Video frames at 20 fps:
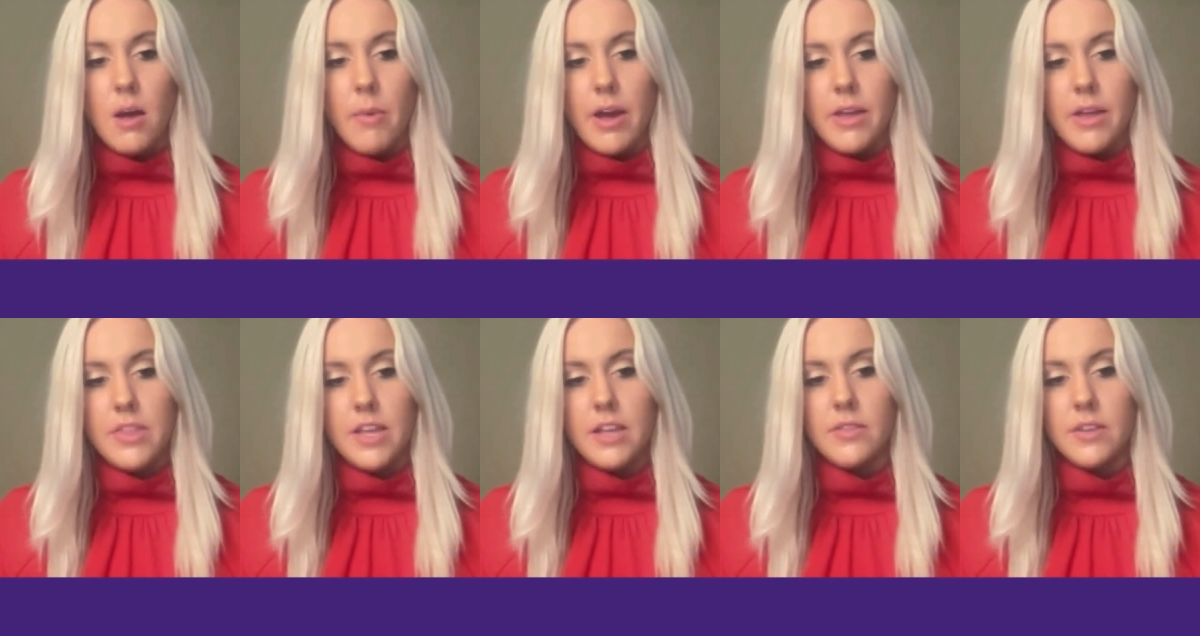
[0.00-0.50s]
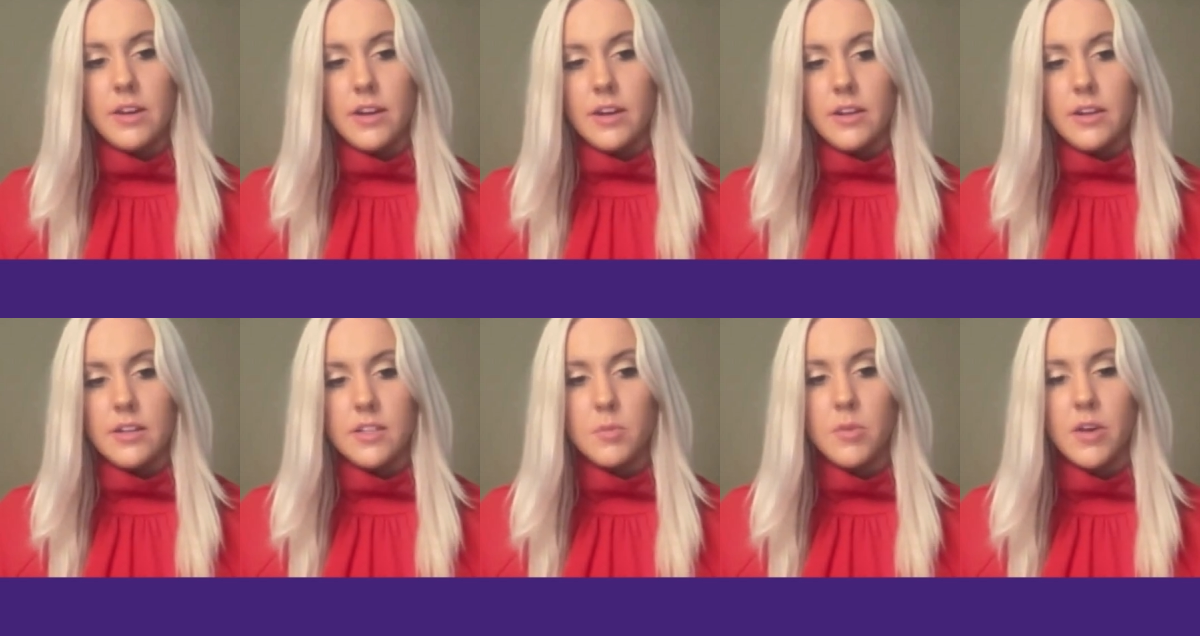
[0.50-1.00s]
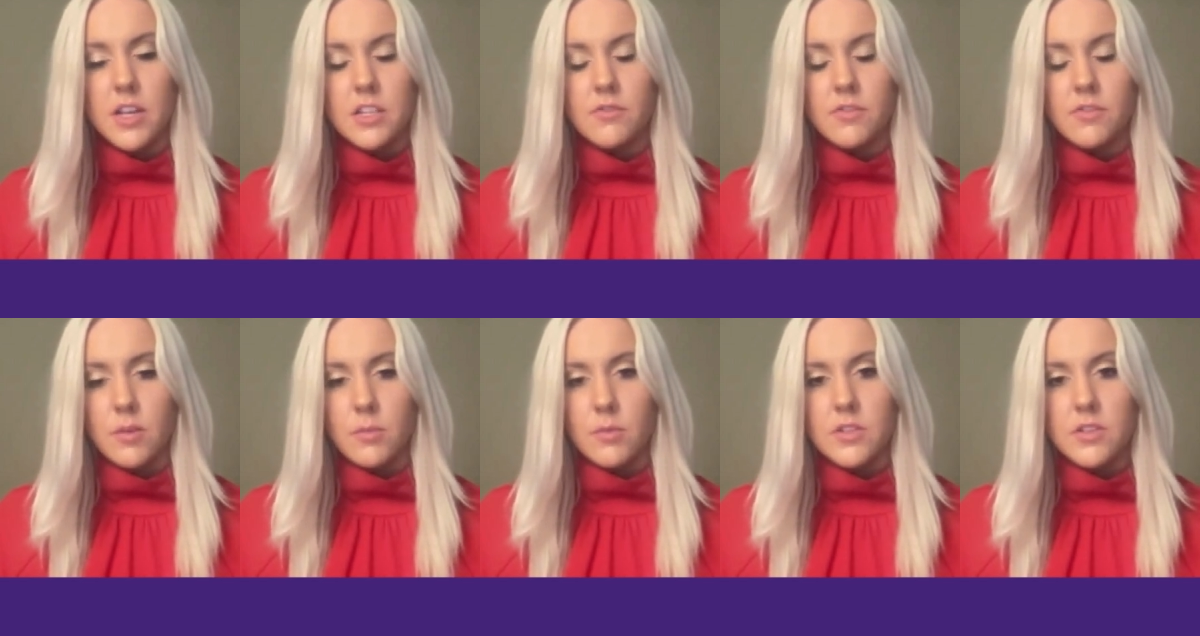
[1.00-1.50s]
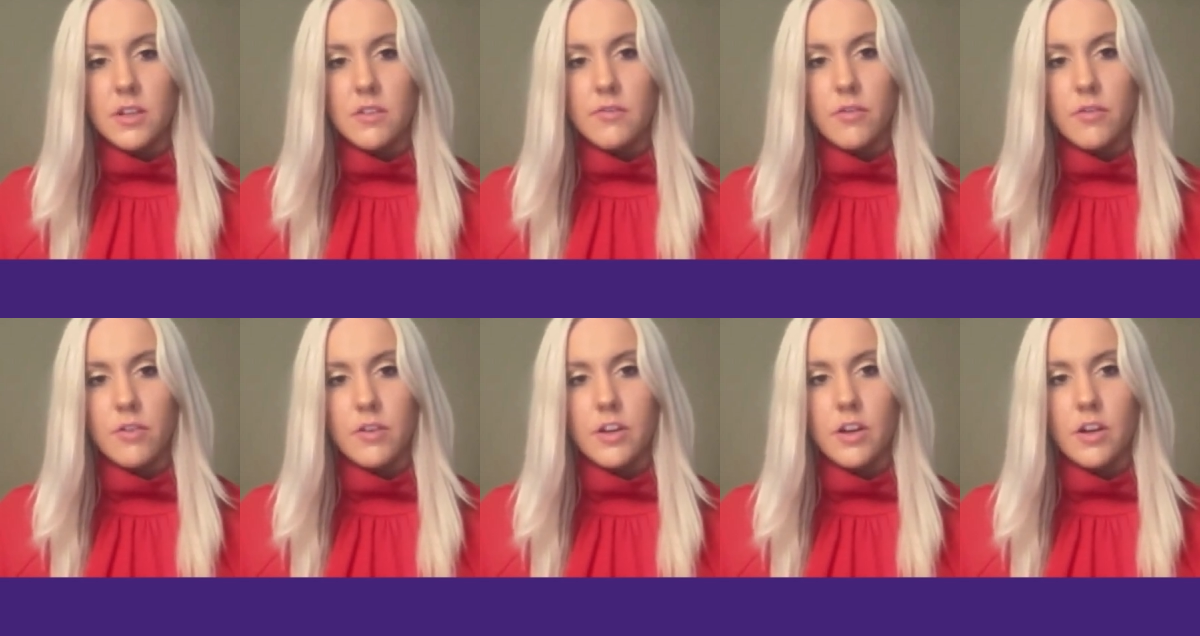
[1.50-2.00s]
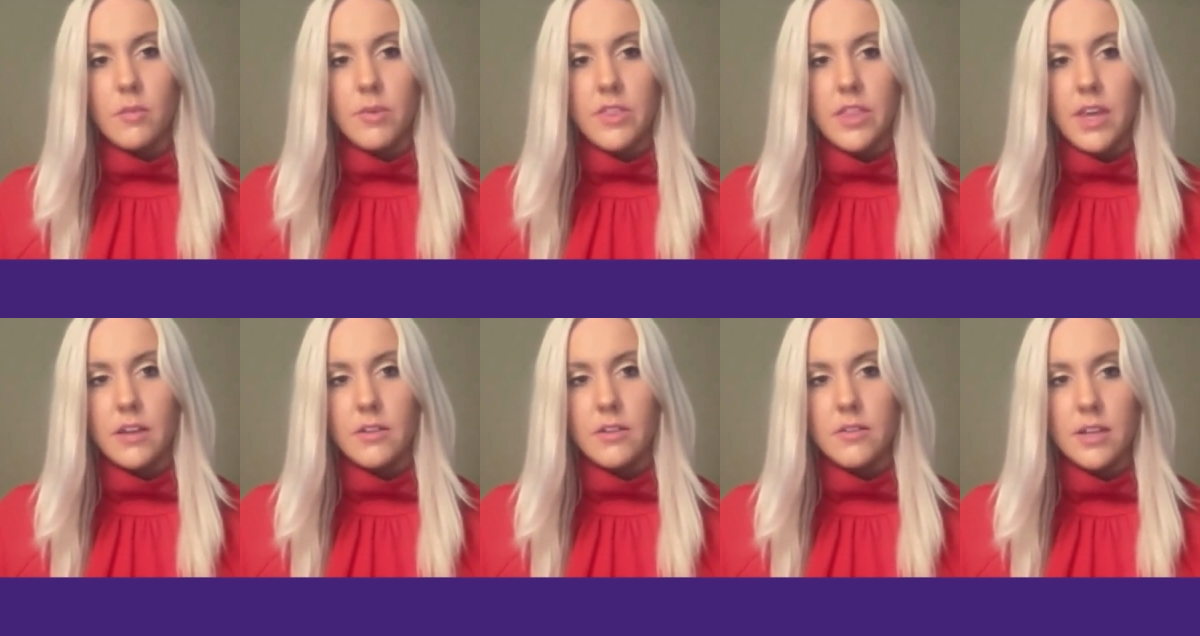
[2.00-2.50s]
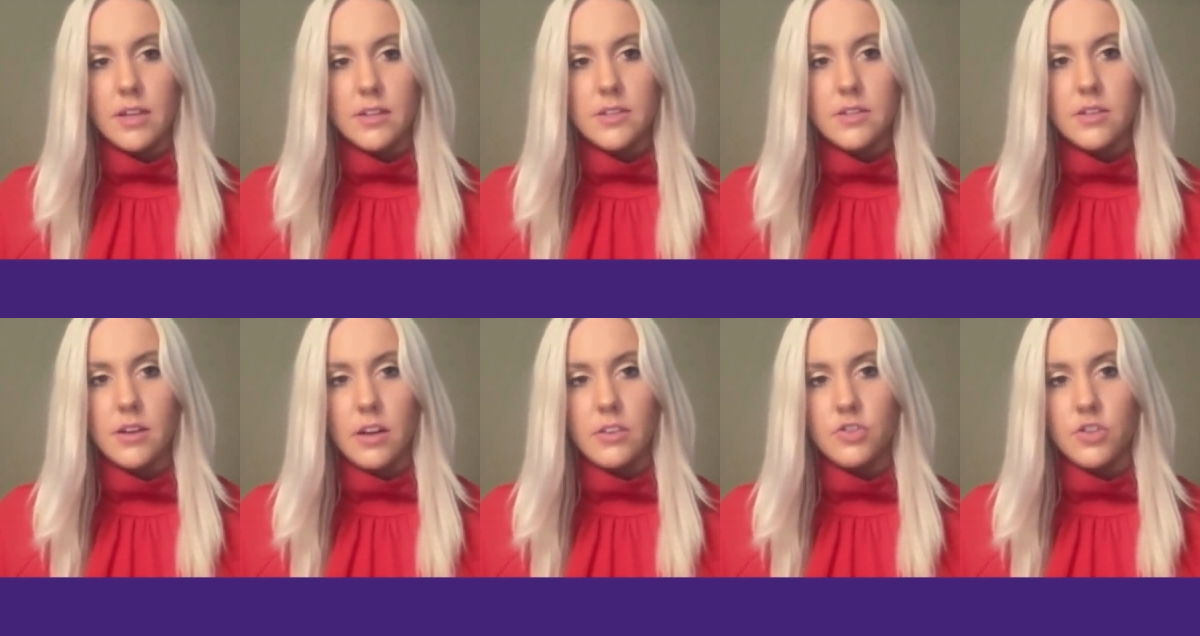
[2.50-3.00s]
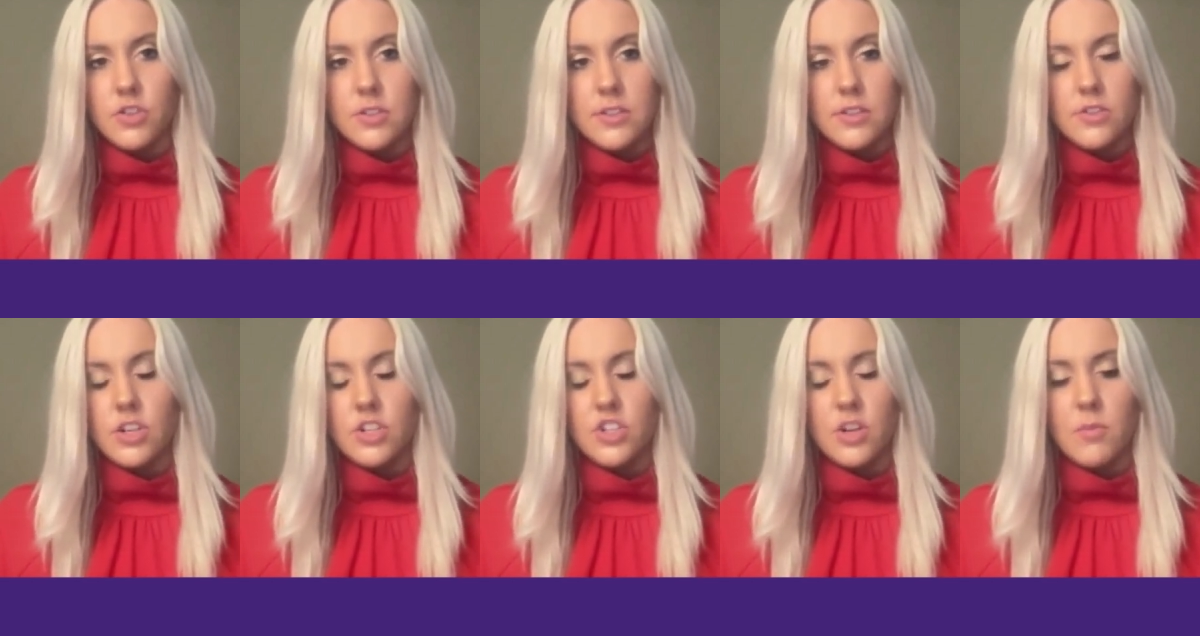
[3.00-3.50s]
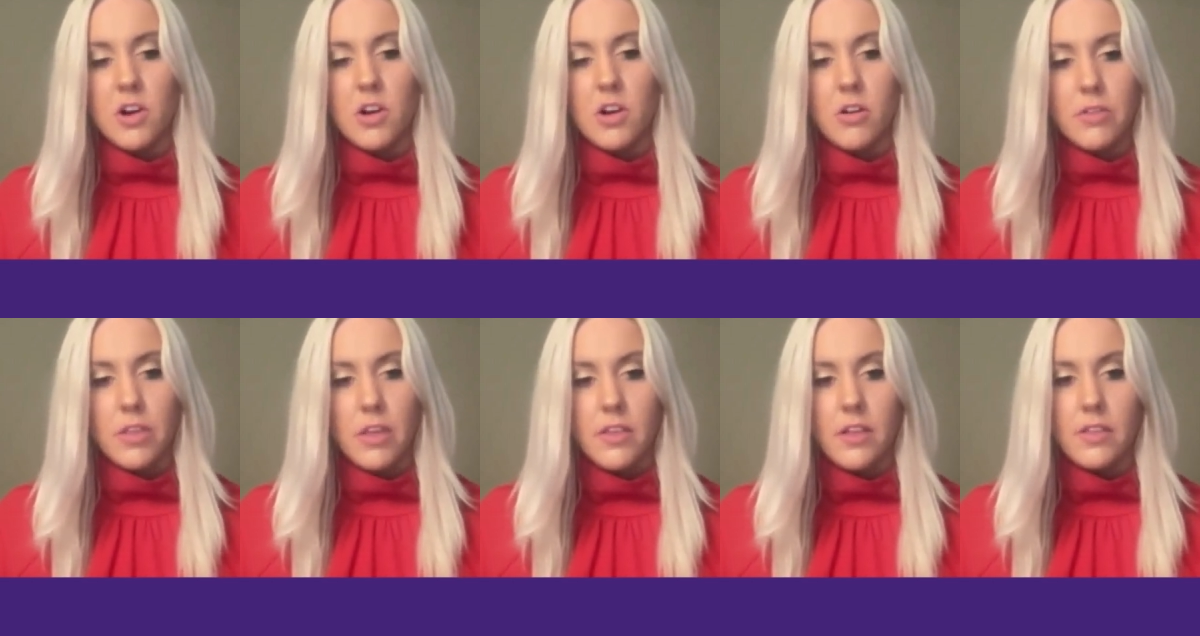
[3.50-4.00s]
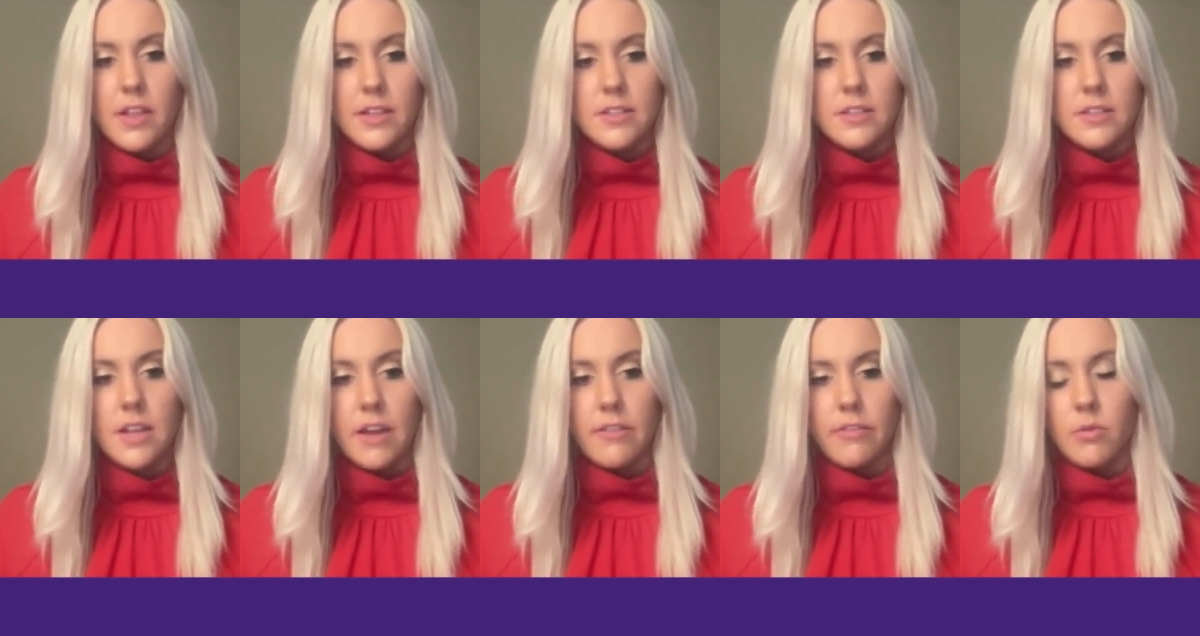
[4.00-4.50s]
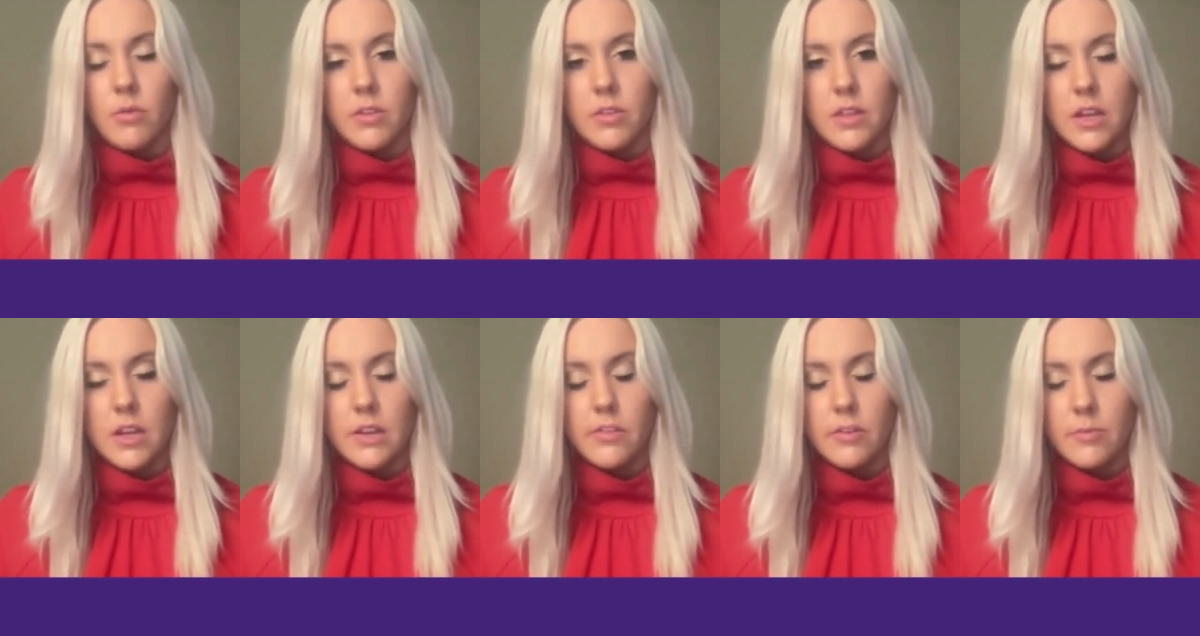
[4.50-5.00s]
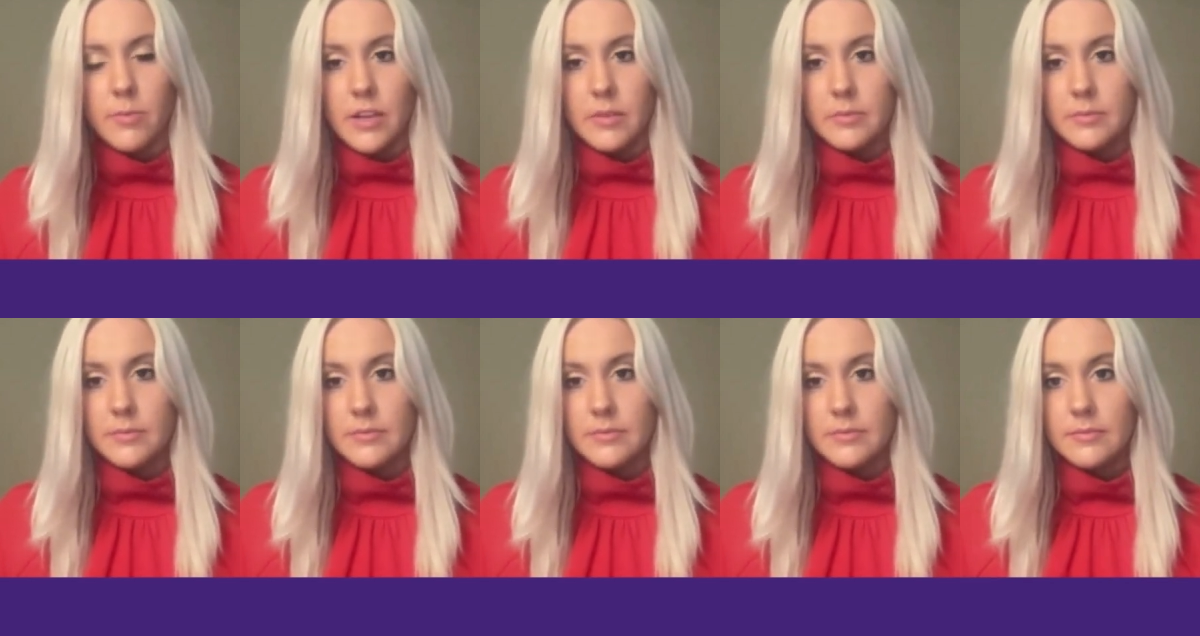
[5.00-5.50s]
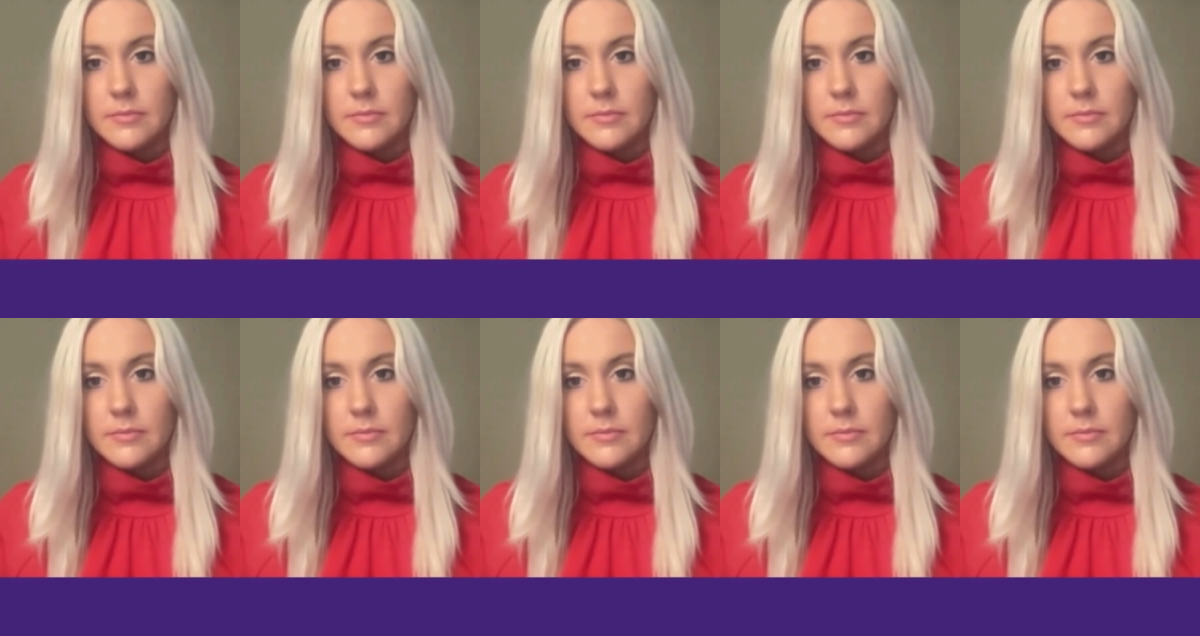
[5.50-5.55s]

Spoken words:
I think that it is best for him to sit for a year, but that's not just a JJ McCarthy thing. That's an everyone thing for me.